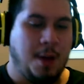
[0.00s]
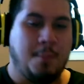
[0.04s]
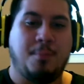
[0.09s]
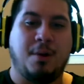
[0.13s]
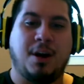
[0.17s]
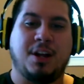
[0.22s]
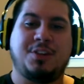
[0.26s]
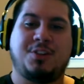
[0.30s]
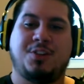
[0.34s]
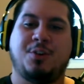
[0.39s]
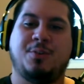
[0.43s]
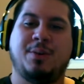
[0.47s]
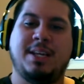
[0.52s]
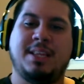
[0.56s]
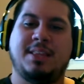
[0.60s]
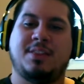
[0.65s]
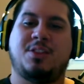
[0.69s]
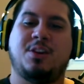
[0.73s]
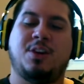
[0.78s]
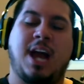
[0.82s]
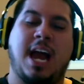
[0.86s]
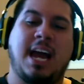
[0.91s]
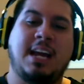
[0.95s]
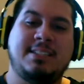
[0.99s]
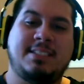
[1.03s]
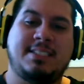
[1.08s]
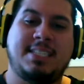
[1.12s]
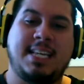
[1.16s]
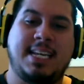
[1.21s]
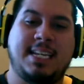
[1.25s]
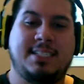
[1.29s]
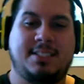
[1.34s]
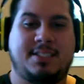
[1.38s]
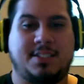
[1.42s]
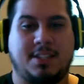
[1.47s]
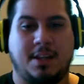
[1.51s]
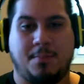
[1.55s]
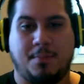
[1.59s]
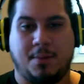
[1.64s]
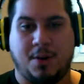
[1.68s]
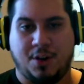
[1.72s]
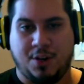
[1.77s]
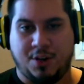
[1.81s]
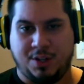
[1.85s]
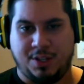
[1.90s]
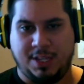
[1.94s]
But during there, I seen
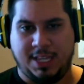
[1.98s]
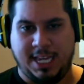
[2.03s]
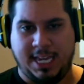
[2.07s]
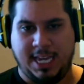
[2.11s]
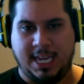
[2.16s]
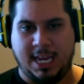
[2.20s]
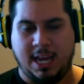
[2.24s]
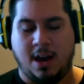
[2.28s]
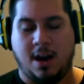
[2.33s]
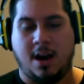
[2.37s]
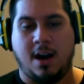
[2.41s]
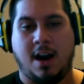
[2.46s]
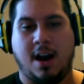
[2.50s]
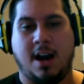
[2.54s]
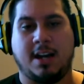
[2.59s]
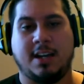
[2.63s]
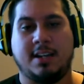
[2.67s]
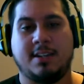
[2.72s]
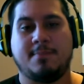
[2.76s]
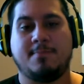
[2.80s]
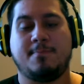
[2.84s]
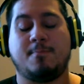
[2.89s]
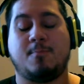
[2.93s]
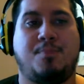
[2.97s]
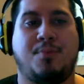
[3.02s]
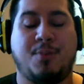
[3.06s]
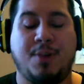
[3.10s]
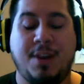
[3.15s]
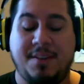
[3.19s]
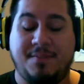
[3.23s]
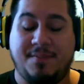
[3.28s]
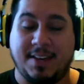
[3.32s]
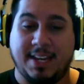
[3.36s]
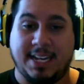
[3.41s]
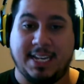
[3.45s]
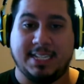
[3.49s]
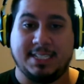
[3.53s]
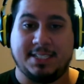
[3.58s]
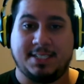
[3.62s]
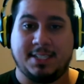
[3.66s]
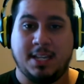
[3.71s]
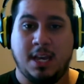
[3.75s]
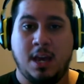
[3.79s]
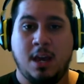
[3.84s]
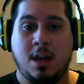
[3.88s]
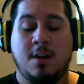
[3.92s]
some early uh,
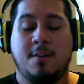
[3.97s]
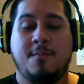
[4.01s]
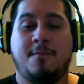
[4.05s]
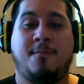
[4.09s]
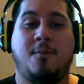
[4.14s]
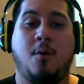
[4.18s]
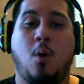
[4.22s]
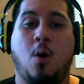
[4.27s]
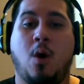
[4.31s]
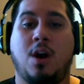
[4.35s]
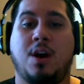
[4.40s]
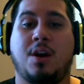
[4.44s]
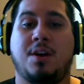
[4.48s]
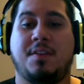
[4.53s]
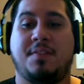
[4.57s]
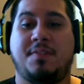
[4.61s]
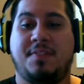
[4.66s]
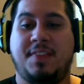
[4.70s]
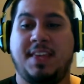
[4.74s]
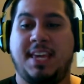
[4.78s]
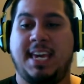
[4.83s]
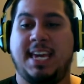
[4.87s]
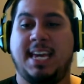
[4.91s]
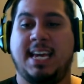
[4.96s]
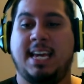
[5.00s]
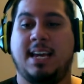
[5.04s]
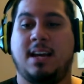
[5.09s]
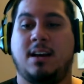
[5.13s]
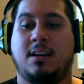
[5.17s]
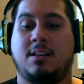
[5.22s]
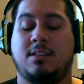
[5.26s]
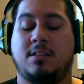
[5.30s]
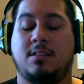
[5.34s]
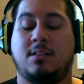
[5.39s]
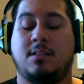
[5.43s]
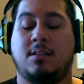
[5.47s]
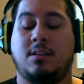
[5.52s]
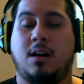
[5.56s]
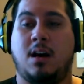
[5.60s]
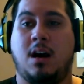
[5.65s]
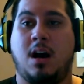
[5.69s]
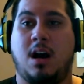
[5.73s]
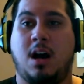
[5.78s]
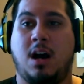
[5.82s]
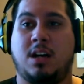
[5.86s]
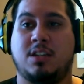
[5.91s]
previs for the
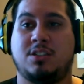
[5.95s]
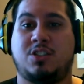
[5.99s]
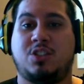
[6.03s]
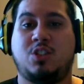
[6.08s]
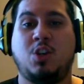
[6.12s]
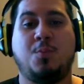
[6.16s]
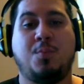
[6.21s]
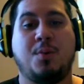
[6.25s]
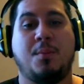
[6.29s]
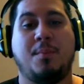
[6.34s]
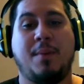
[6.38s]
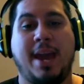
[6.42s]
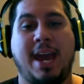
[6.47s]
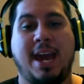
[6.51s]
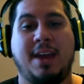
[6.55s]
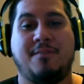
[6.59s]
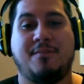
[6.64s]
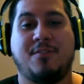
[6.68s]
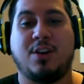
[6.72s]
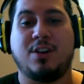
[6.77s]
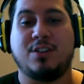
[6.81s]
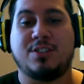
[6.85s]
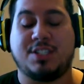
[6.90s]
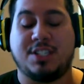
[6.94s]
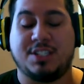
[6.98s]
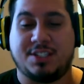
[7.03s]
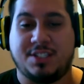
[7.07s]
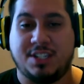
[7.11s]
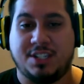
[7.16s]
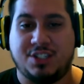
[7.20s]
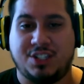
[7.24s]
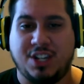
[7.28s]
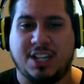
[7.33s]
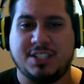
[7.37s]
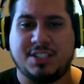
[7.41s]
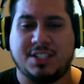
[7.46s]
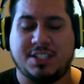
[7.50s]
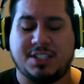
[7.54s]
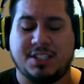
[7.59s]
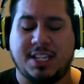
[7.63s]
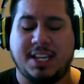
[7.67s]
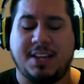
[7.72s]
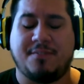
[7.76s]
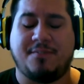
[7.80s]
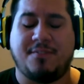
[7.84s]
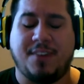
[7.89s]
uh, Superman versus the
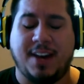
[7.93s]
Justice League